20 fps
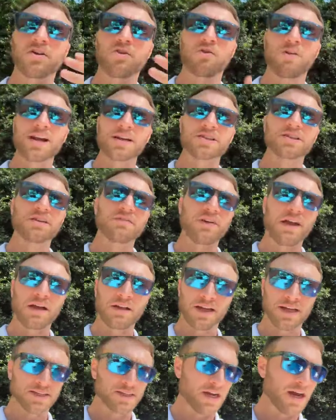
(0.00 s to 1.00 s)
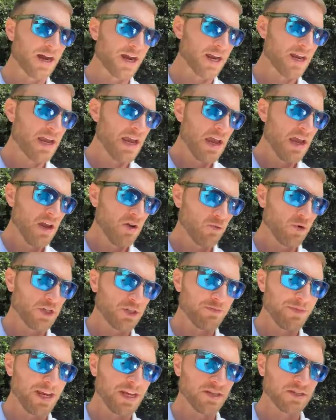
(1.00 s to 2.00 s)
an aggressive LSI,
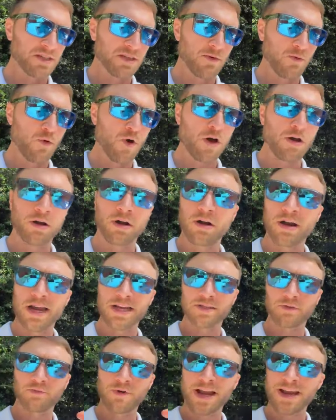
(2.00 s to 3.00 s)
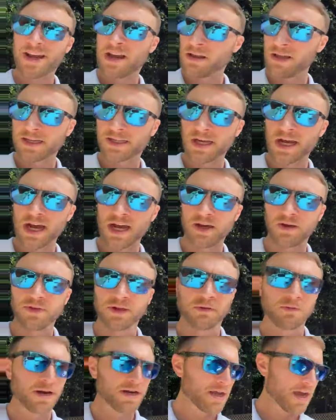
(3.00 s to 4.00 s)
which means the water has a red LSI
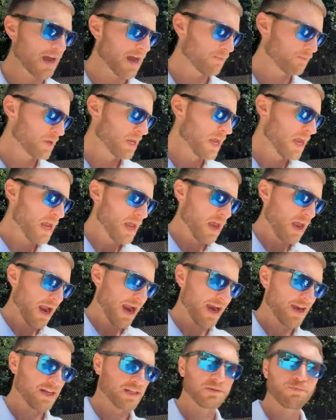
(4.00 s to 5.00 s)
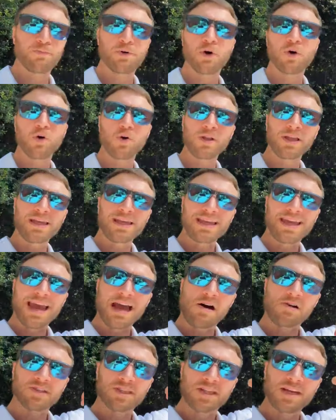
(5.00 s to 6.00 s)
on the Orenda app, and it's pulling
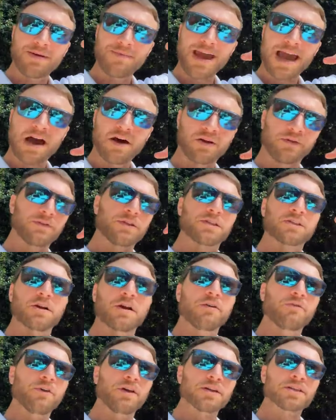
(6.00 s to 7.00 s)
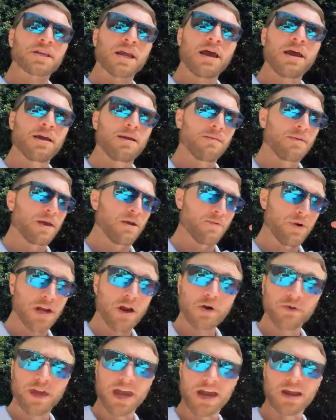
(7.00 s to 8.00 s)
calcium out of the surface. And
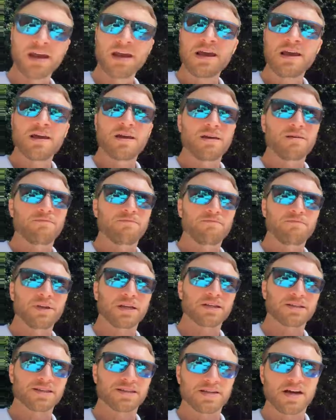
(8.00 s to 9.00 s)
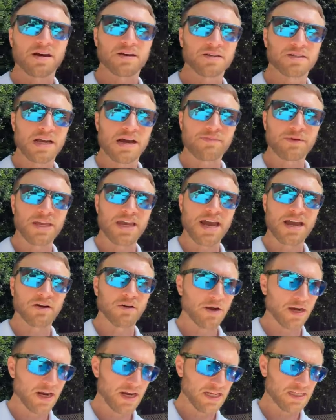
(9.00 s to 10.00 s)
we know that because it's not on top of the
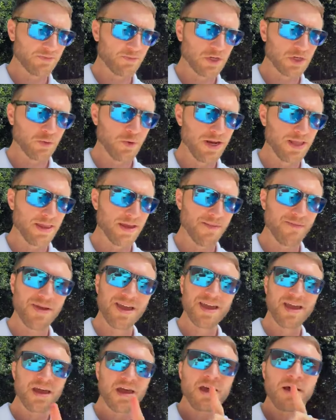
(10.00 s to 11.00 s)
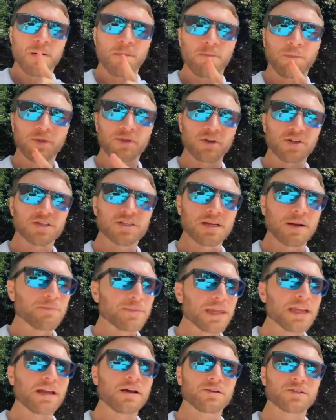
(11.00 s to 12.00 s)
aggregate, it's between them. But there's
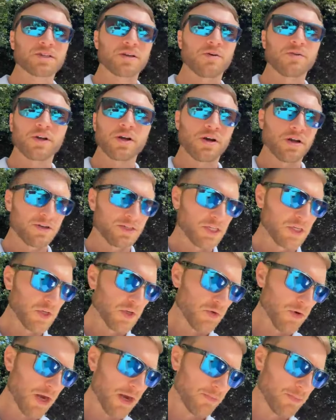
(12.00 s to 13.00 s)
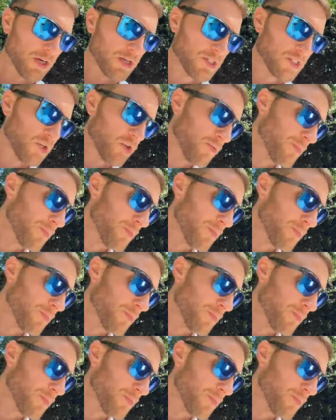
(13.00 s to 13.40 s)
something else going on too, and I'm gonna